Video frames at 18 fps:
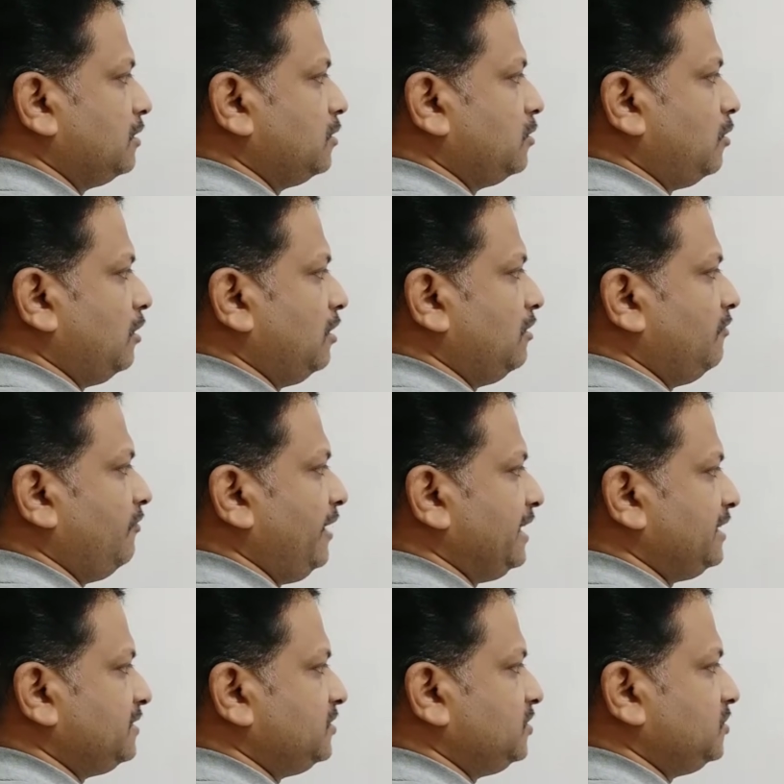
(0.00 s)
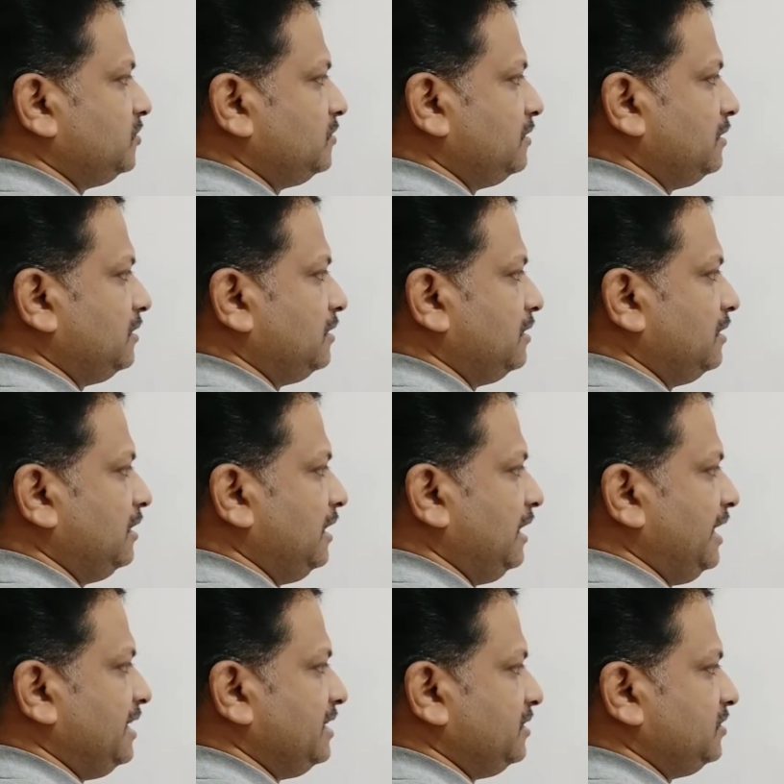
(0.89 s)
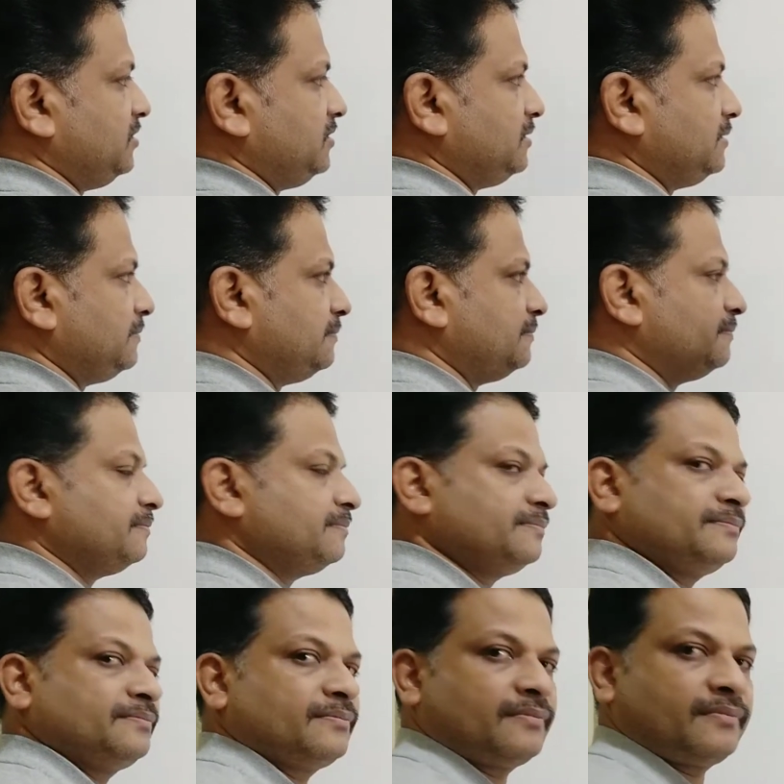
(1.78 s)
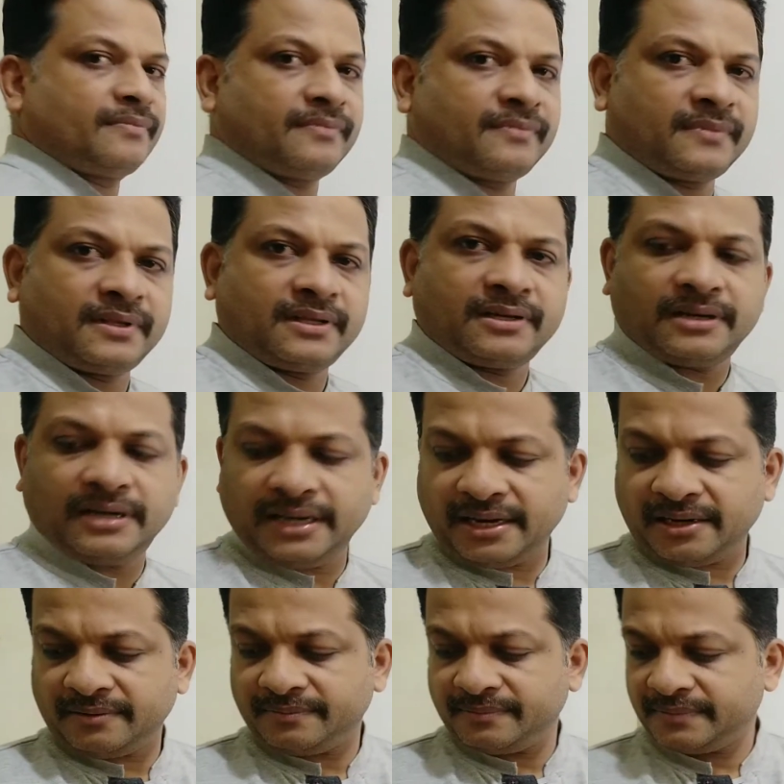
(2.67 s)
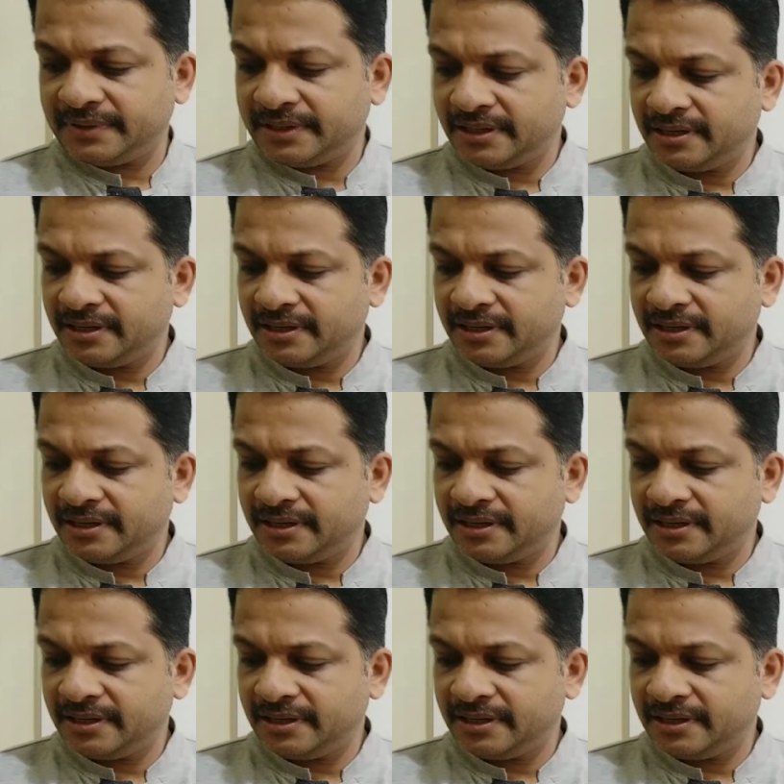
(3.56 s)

Convex lens. Clear?